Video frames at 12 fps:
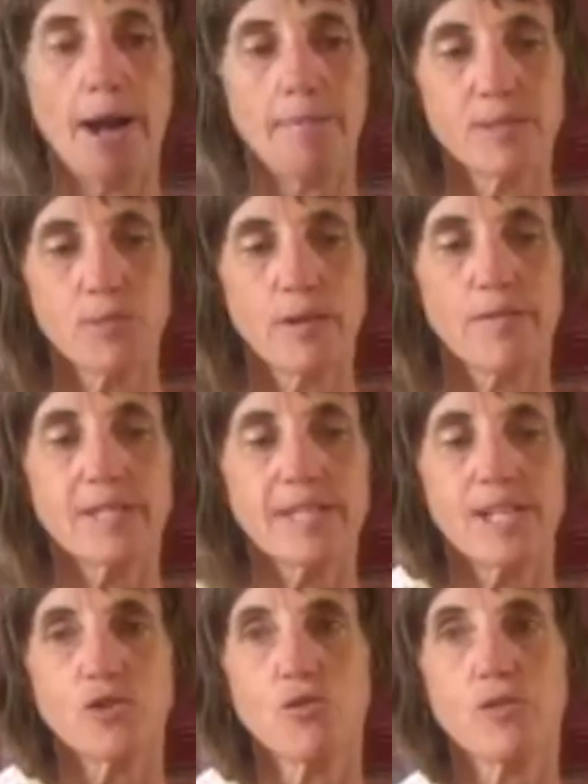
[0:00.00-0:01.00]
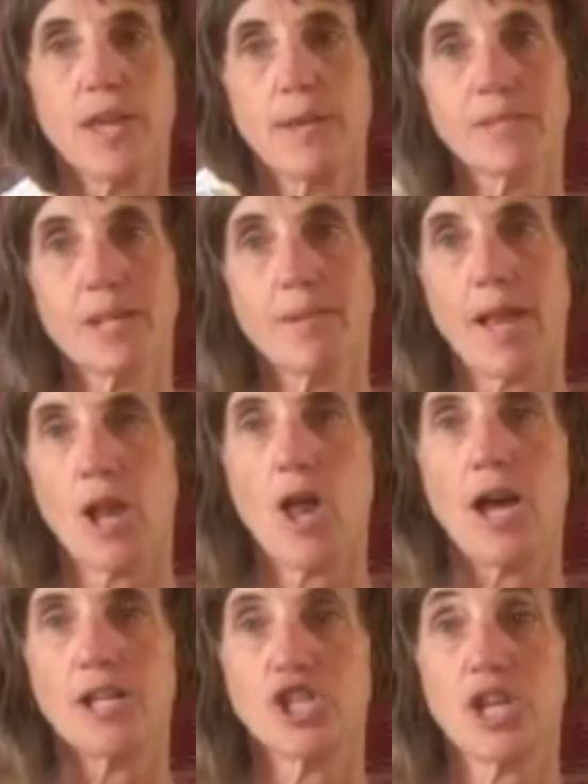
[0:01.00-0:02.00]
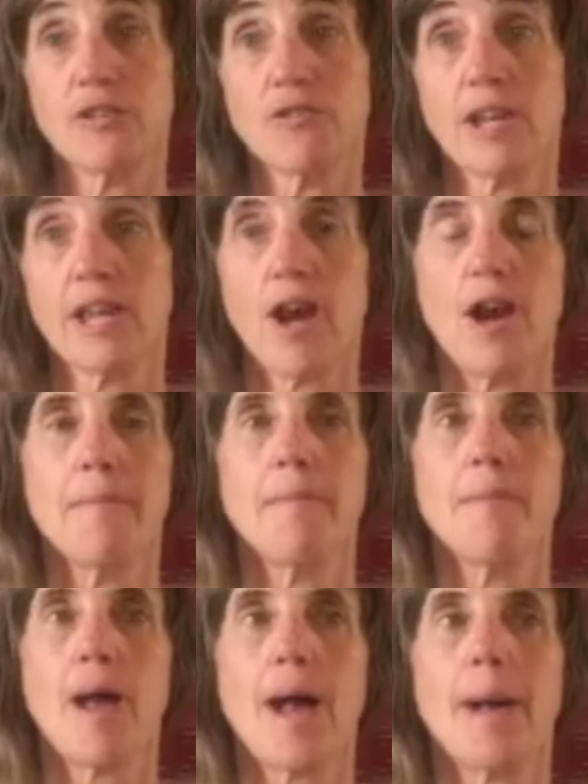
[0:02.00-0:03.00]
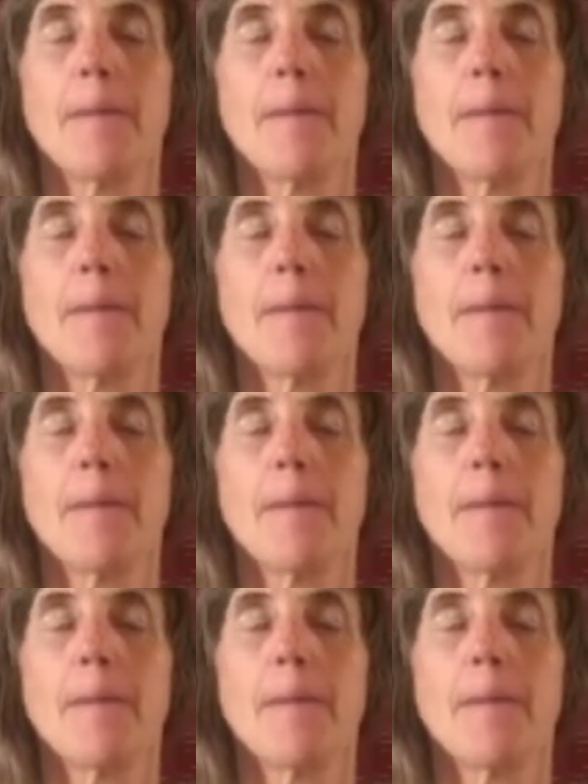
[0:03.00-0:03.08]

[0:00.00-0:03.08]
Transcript: Is one of the central themes, and about light generally. I'm